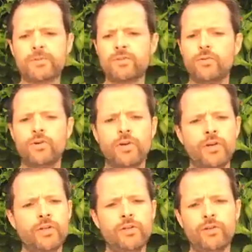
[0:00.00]
So
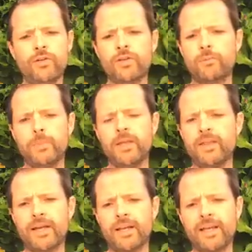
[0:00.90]
you can be
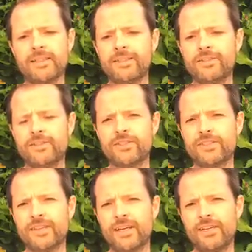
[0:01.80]
that light in your
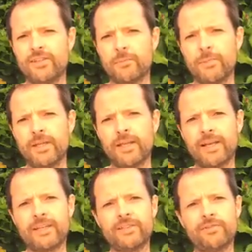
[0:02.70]
society, you can be that light in your